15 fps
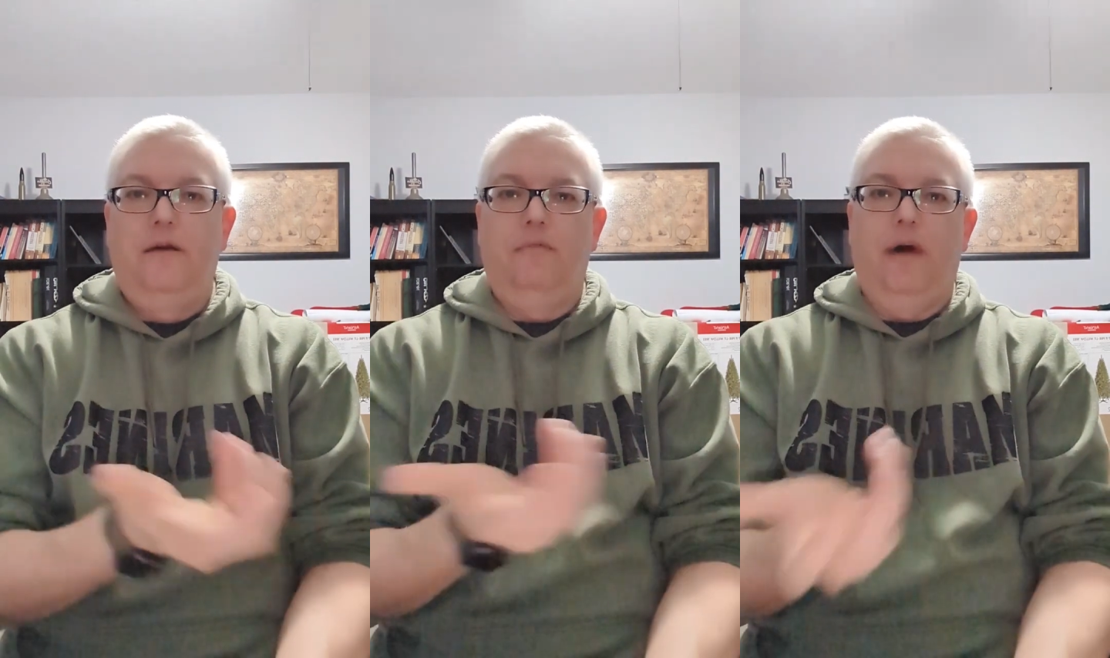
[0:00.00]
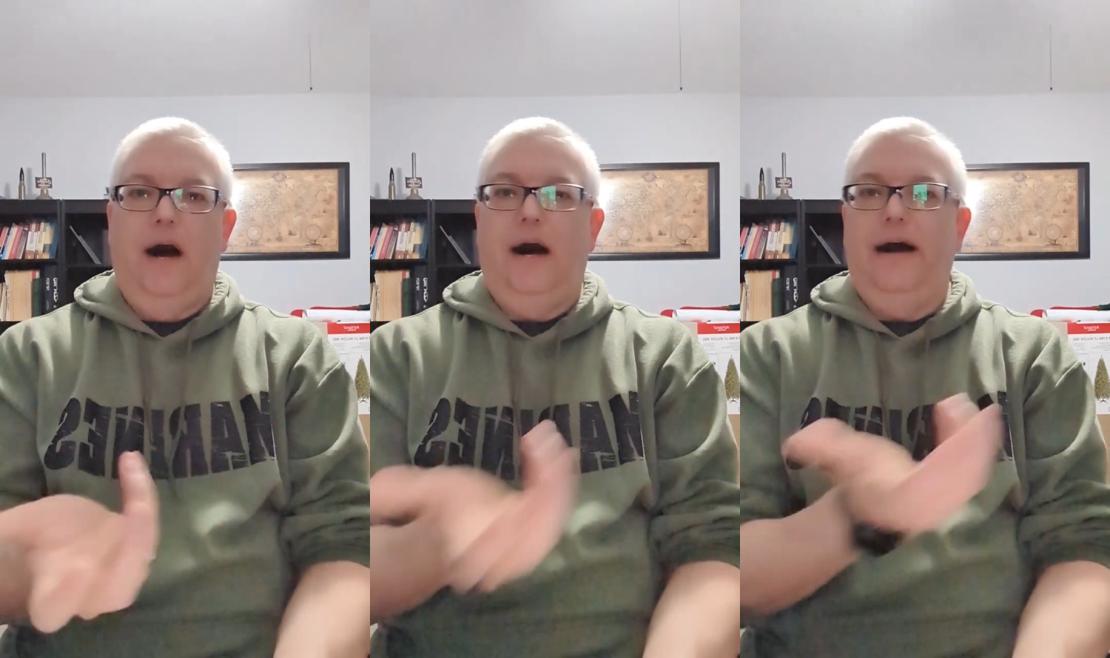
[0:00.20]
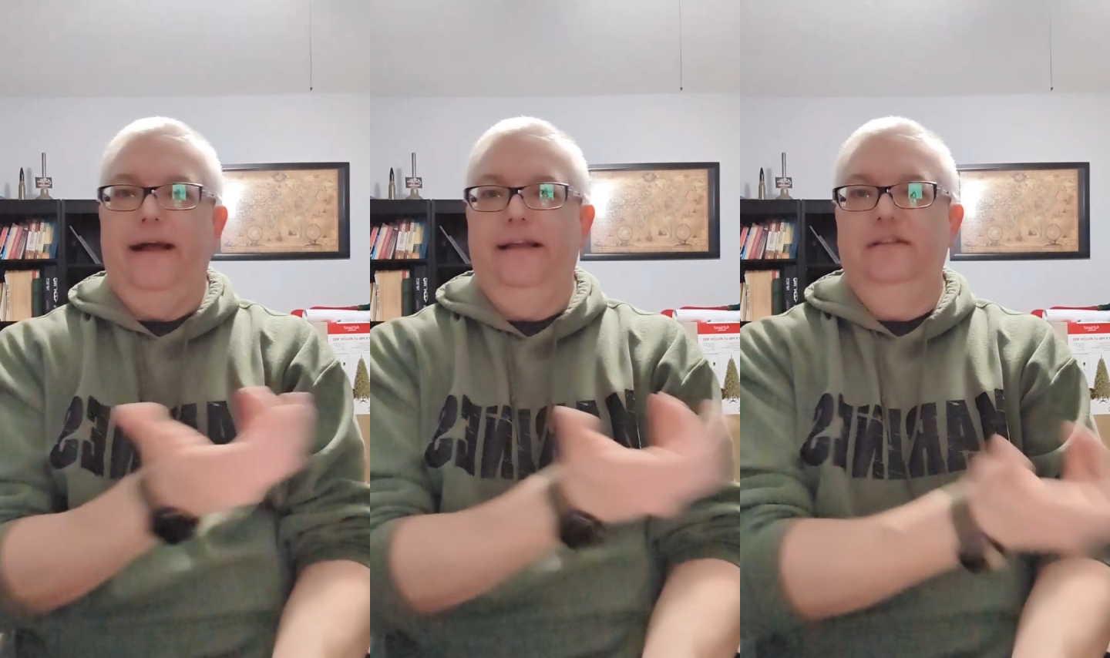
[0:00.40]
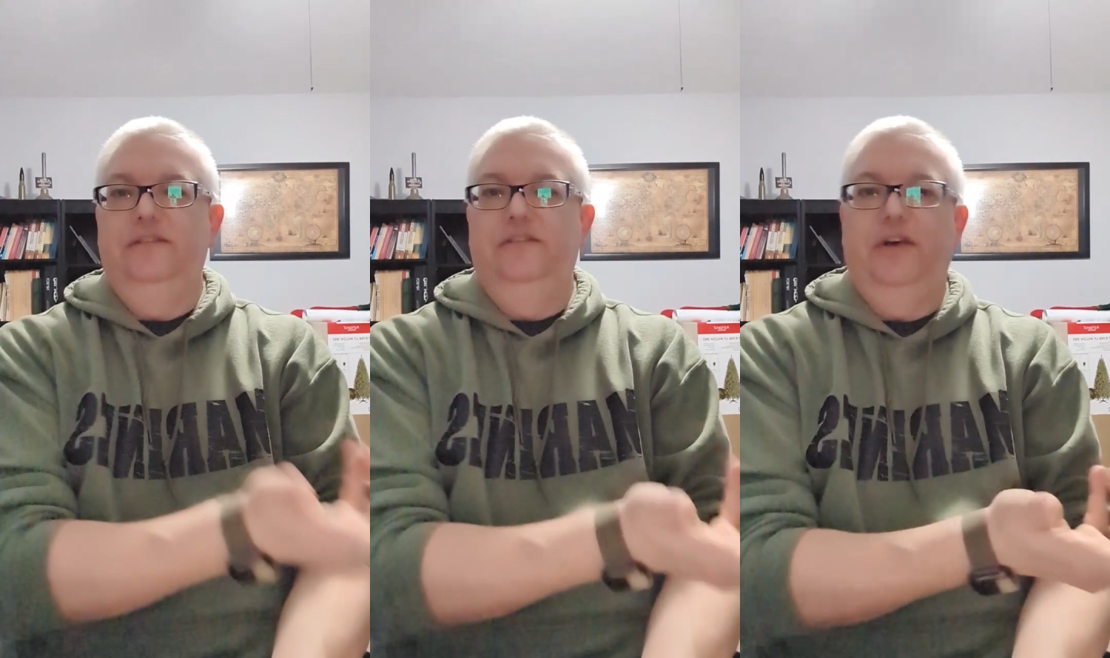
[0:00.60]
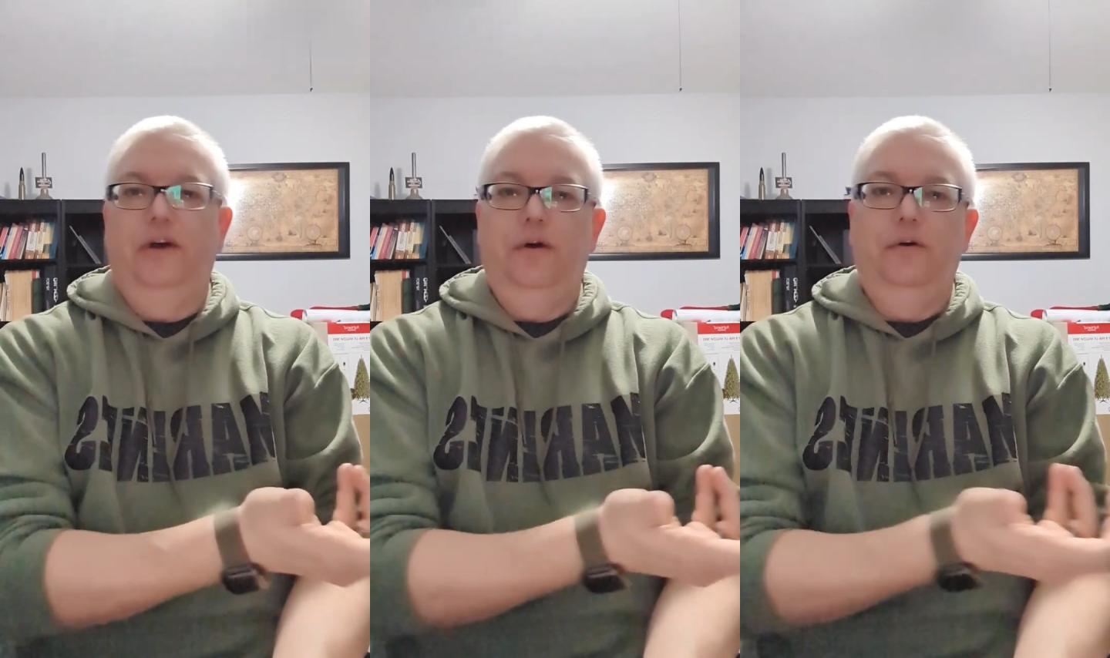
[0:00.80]
Ra and
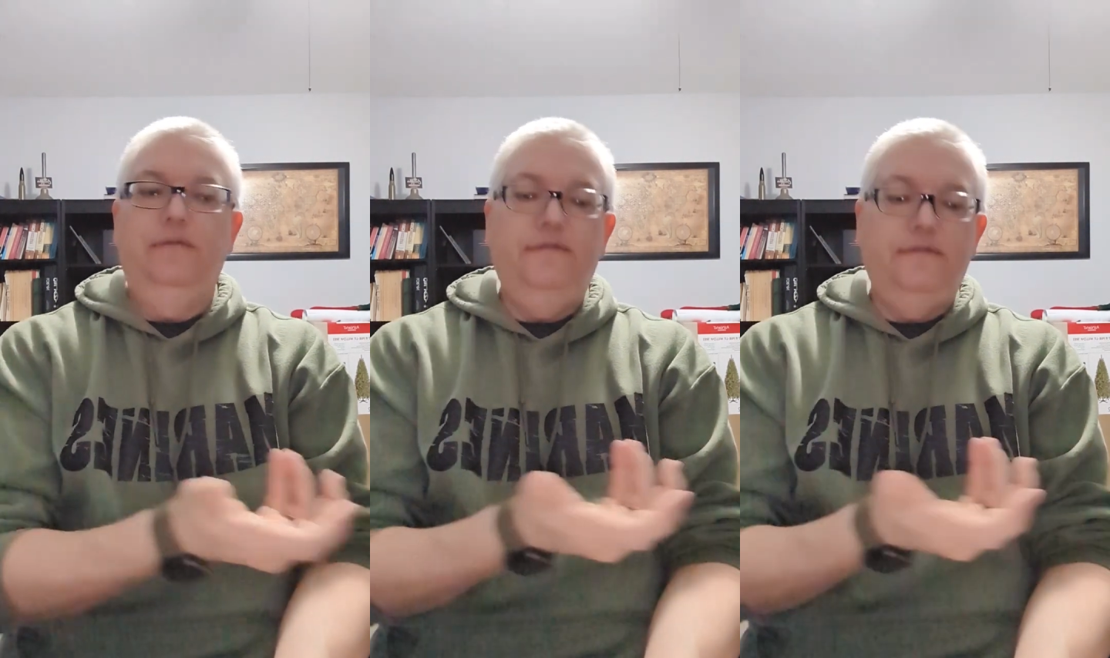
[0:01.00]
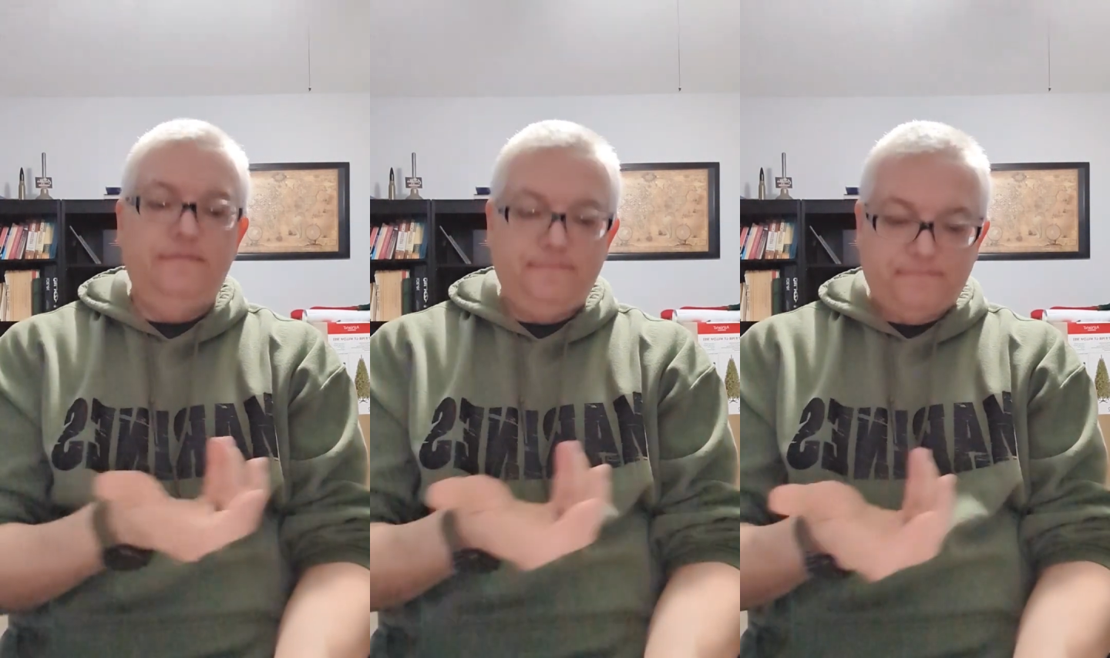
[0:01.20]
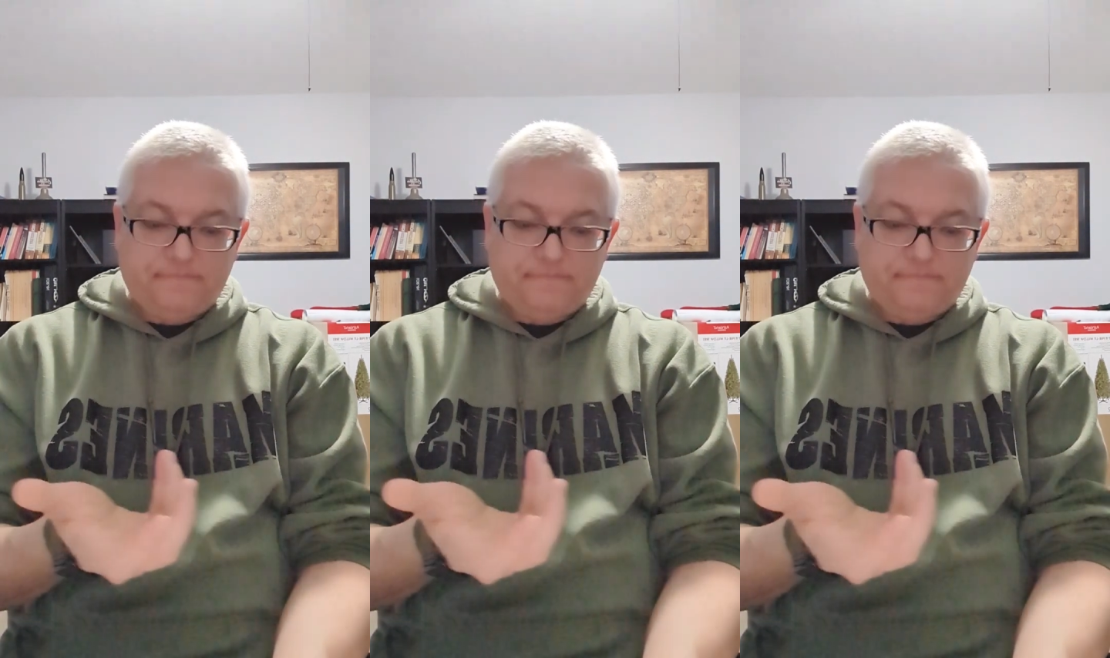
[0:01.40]
Tov.